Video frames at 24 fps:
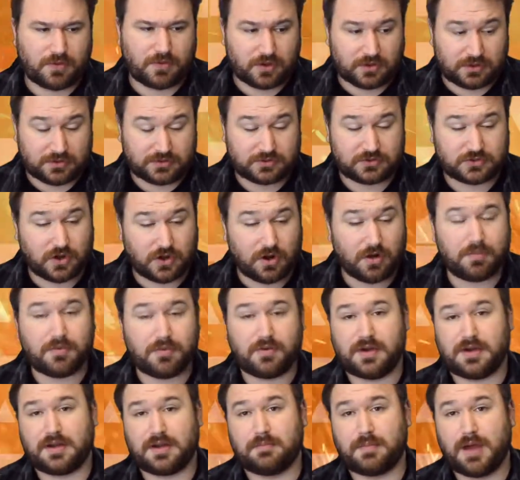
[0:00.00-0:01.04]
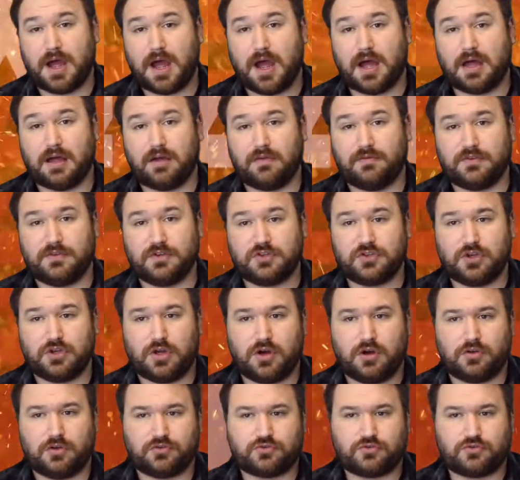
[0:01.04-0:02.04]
and sobering part of the show